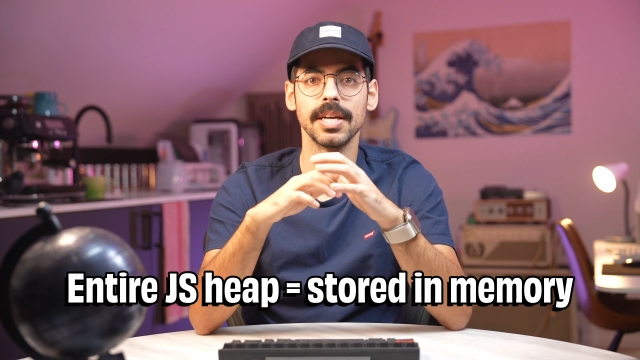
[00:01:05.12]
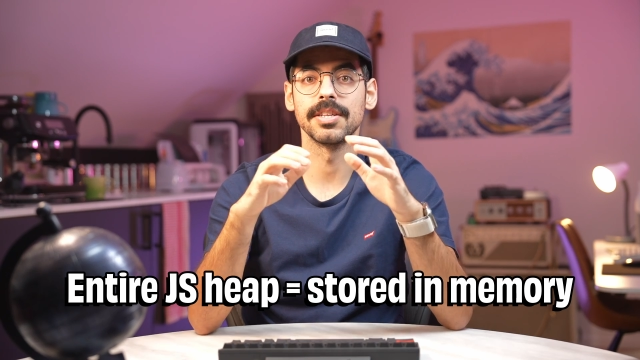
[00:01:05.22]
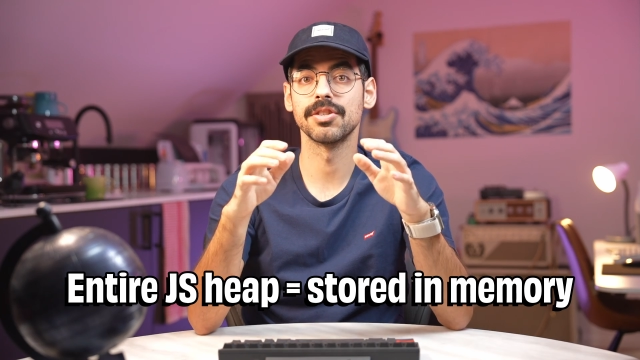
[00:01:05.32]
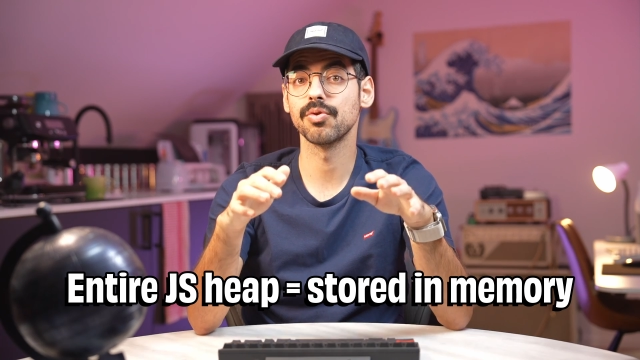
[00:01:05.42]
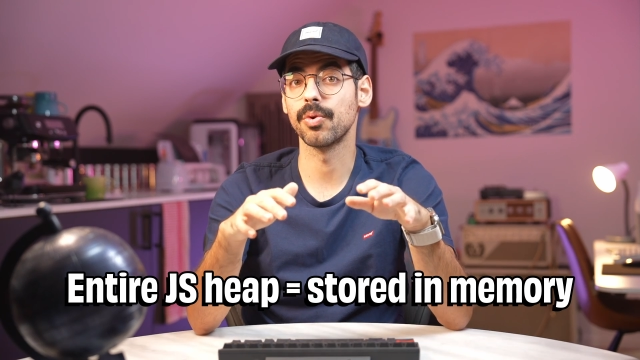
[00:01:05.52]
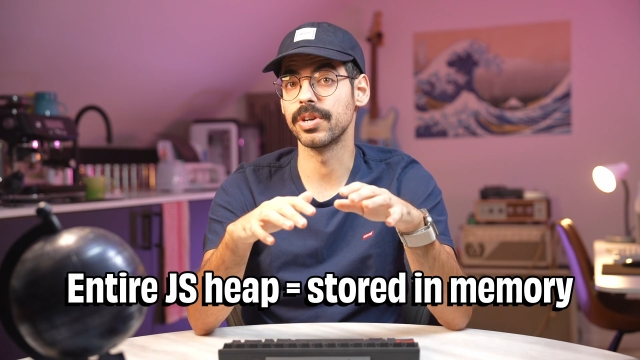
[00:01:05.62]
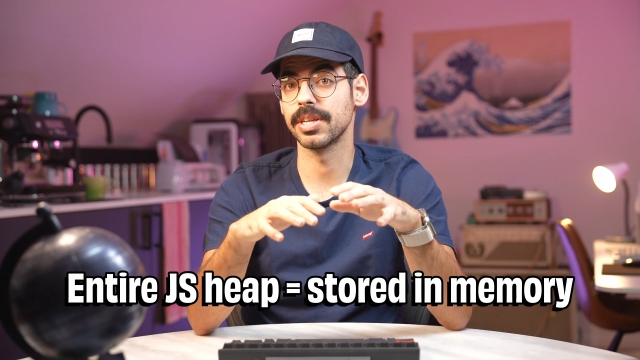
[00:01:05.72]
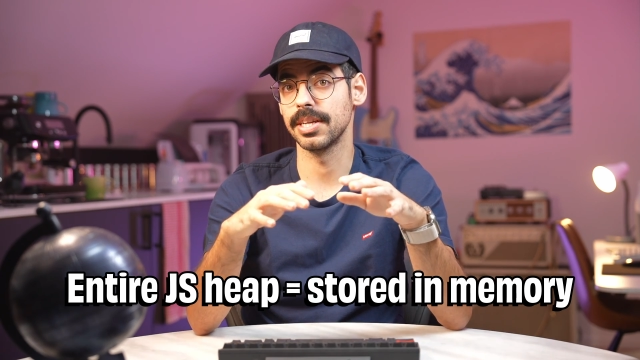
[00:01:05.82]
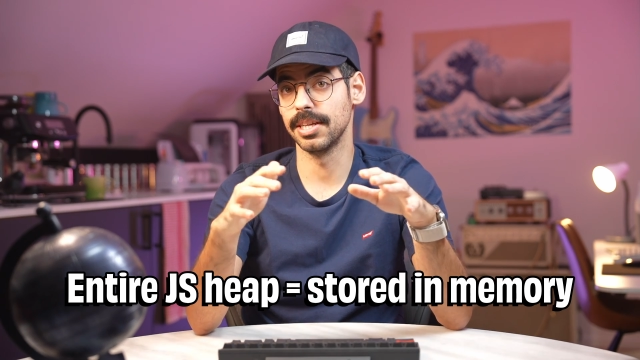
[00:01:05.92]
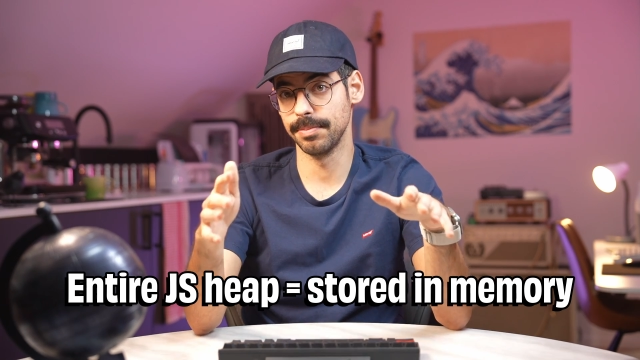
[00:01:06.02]
is stored
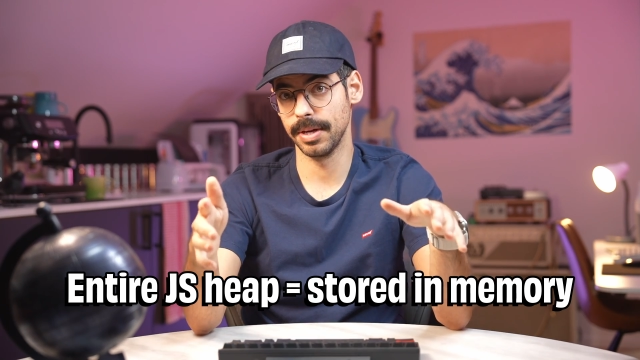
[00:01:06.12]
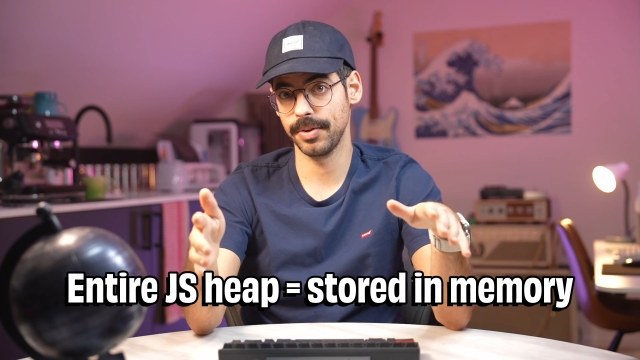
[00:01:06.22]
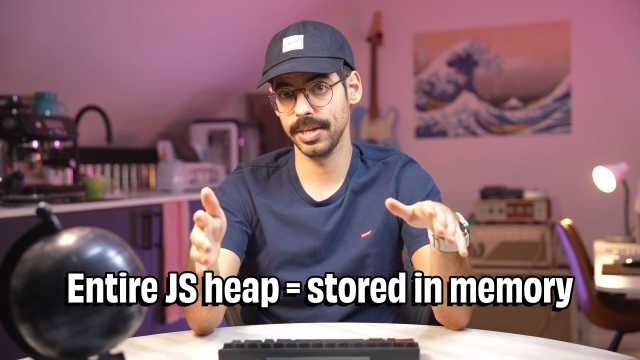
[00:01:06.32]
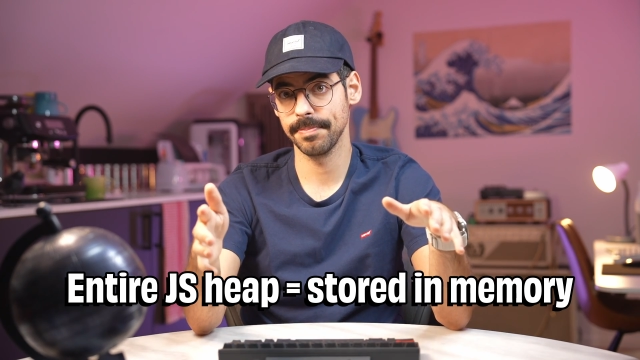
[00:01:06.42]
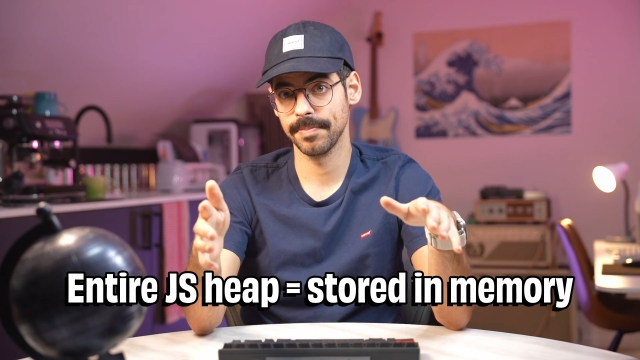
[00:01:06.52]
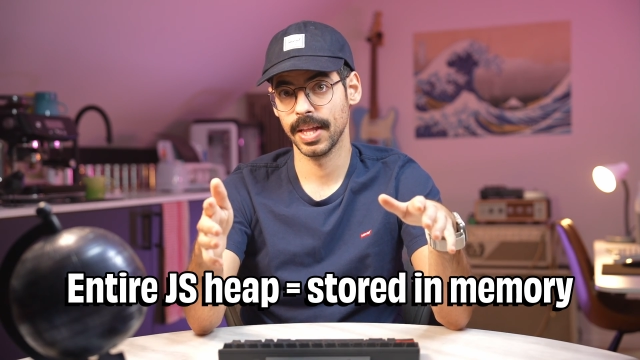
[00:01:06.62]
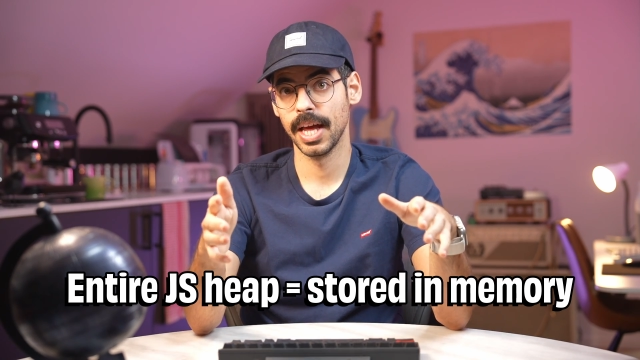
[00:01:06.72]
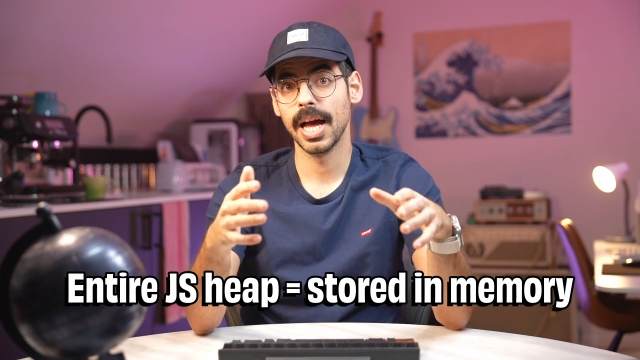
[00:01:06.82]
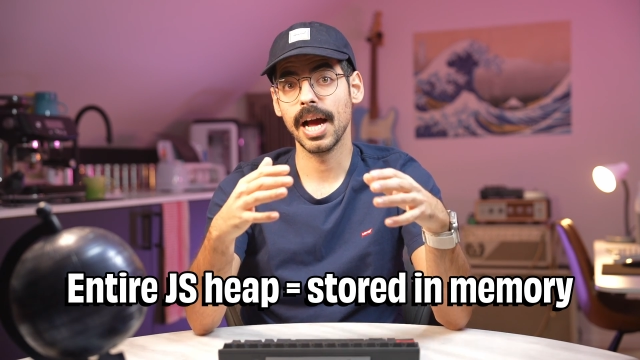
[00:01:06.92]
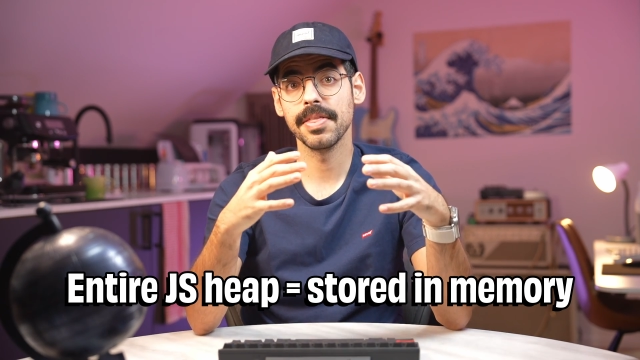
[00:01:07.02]
in memory
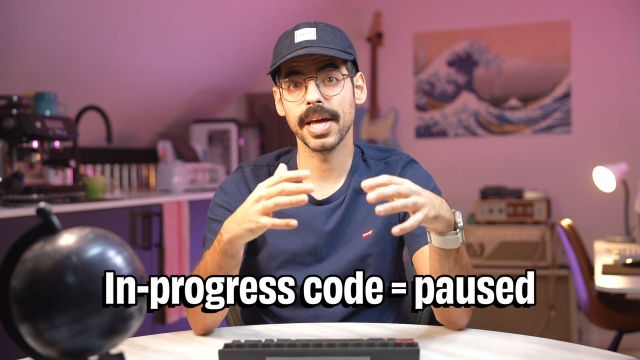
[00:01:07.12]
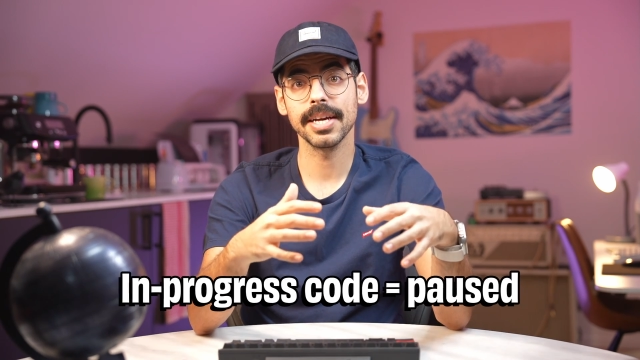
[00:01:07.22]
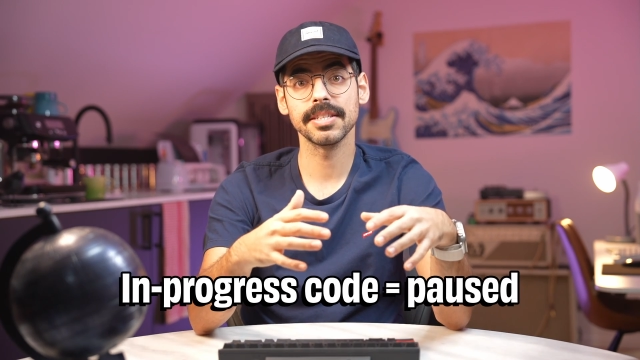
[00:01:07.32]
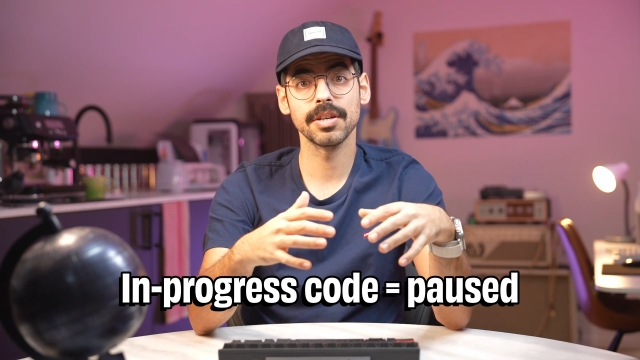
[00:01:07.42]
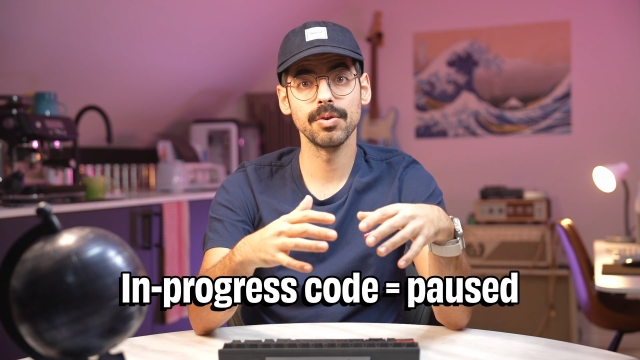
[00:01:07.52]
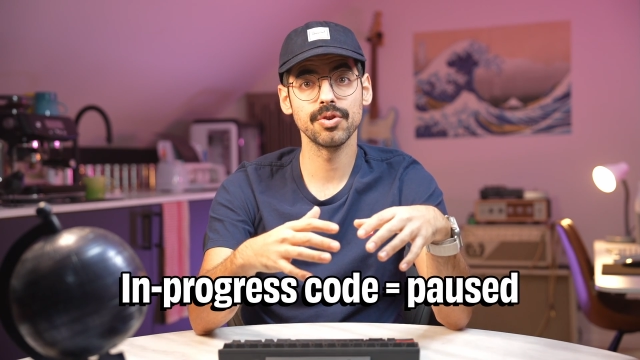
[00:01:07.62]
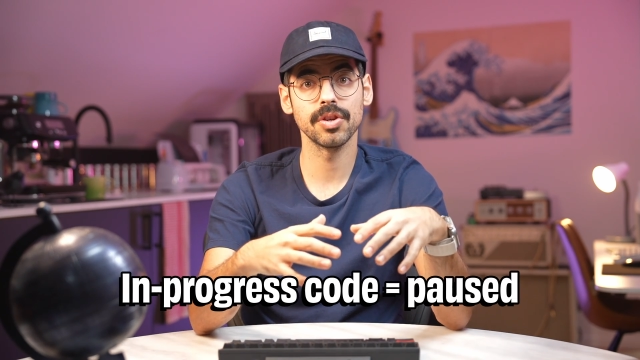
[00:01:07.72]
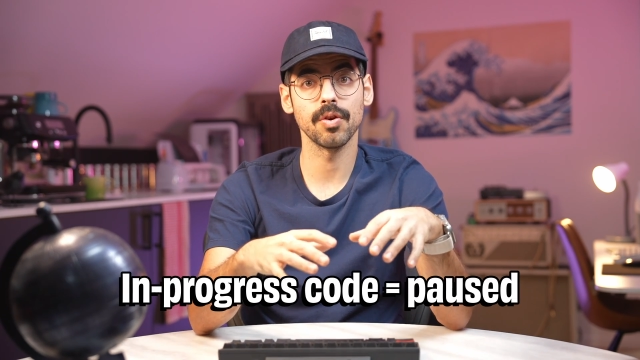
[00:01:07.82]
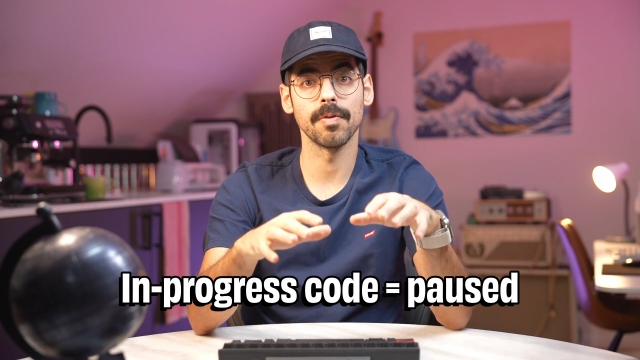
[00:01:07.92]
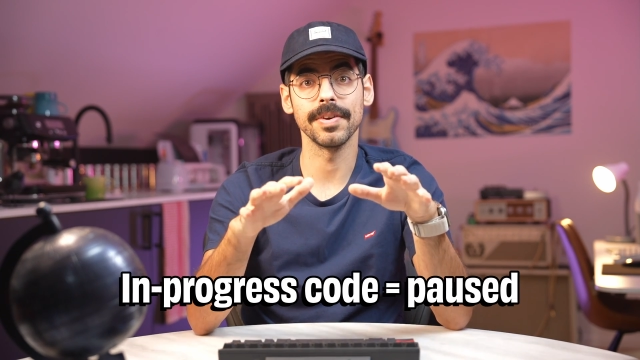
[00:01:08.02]
and the execution of